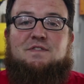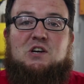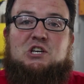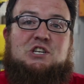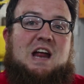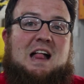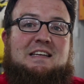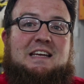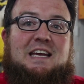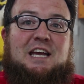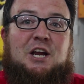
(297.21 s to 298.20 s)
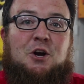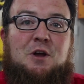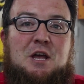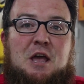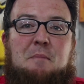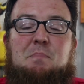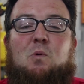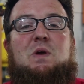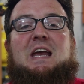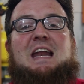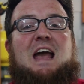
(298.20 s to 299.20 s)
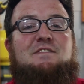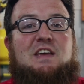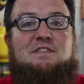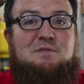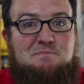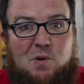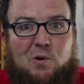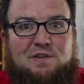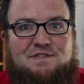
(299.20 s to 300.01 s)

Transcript: functionality here, but we can have even more